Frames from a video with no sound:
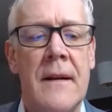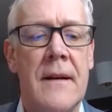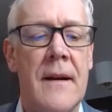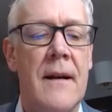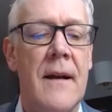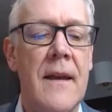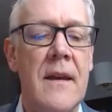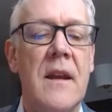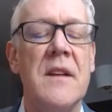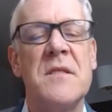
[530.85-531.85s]

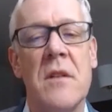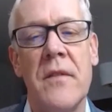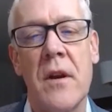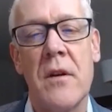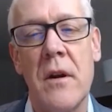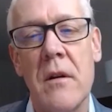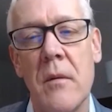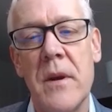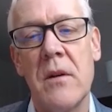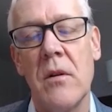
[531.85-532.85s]
It is on the
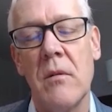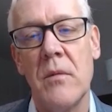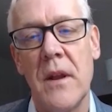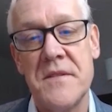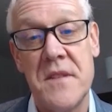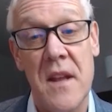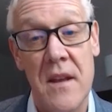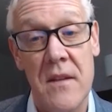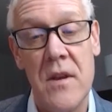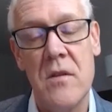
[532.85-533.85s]
critical mineral list
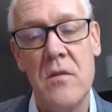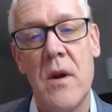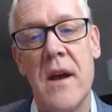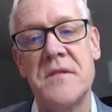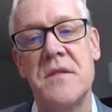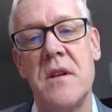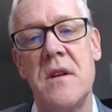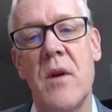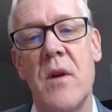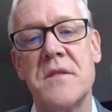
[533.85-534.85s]
in the U.S.
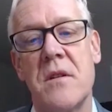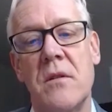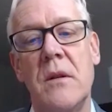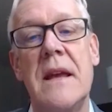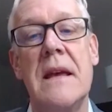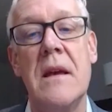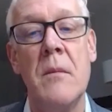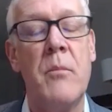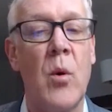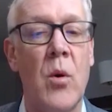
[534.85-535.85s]
The U.S. currently
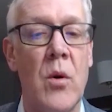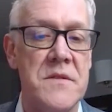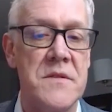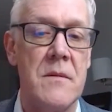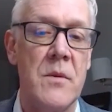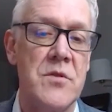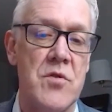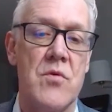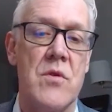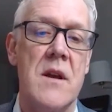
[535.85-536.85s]
imports the
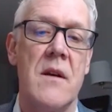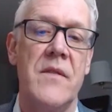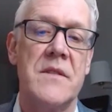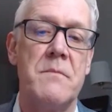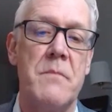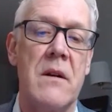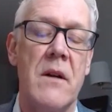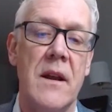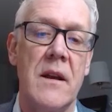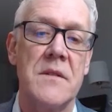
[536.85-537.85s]
majority of its
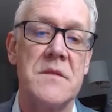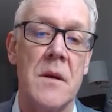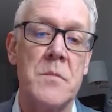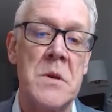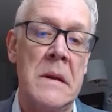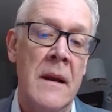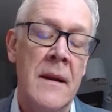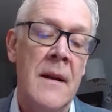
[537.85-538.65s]
barite consumption.